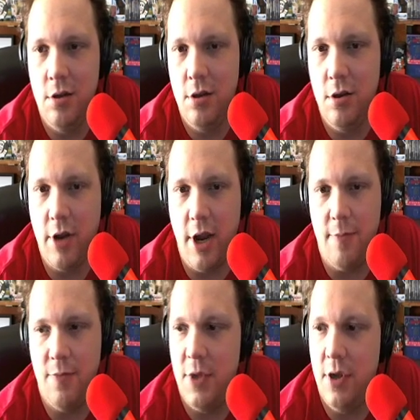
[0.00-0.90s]
Okay.
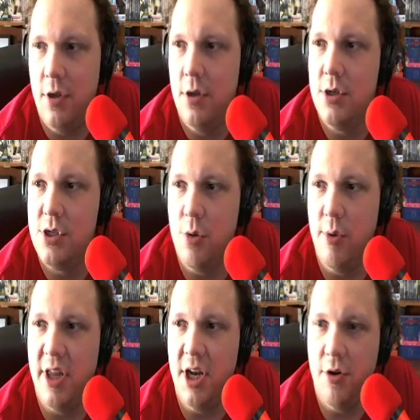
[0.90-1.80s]
So
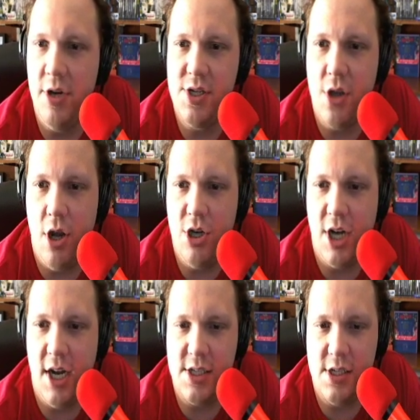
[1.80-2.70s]
with an increased
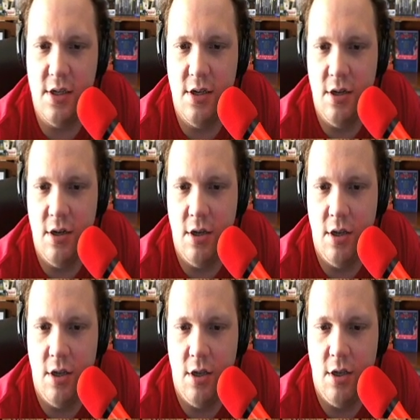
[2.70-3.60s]
contrast,
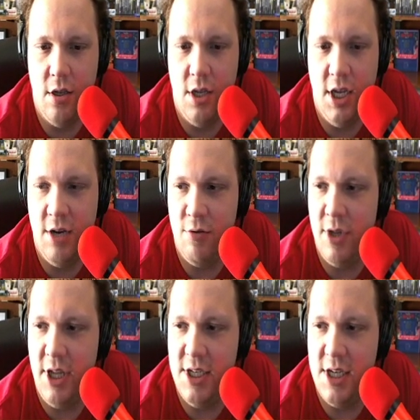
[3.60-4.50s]
it
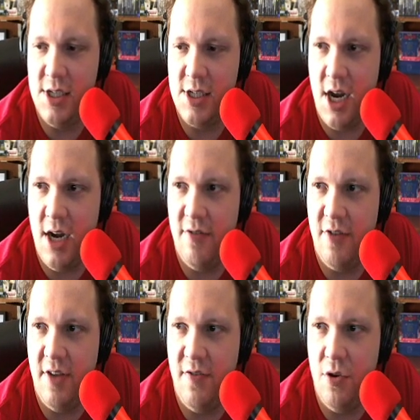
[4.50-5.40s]
really does kind of
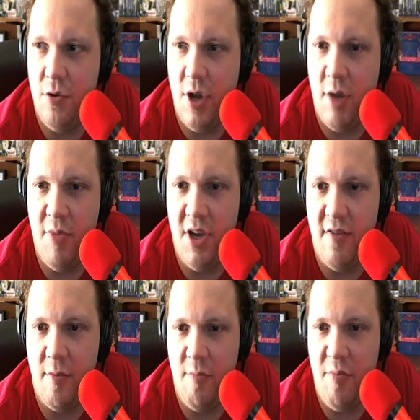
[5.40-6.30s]
give you a bit of
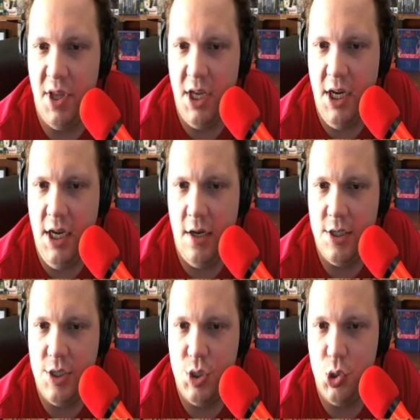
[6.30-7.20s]
ability
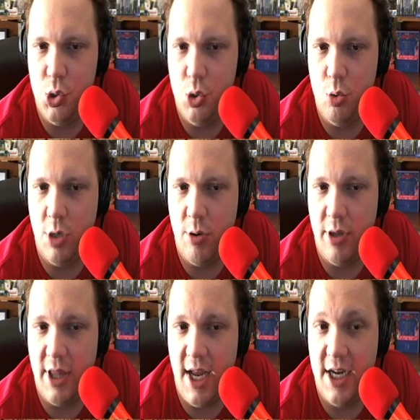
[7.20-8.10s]
to work with
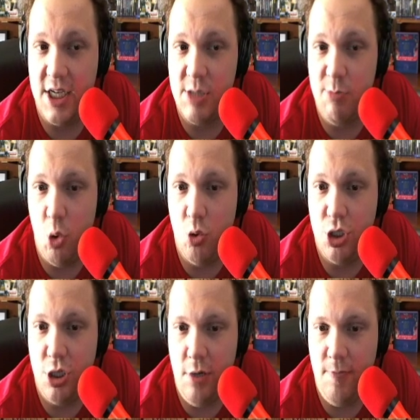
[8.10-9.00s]
that
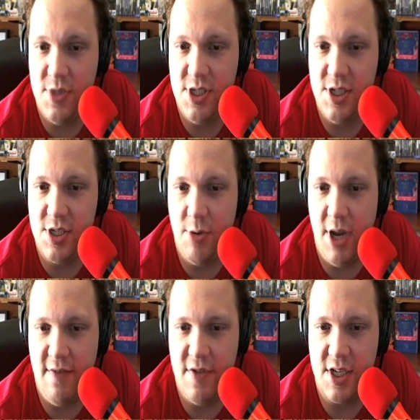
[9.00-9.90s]
exposure. See, so we
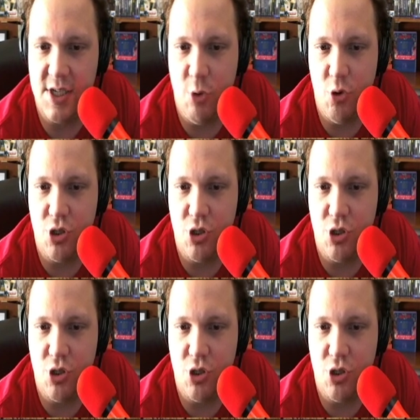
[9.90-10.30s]
have the exposure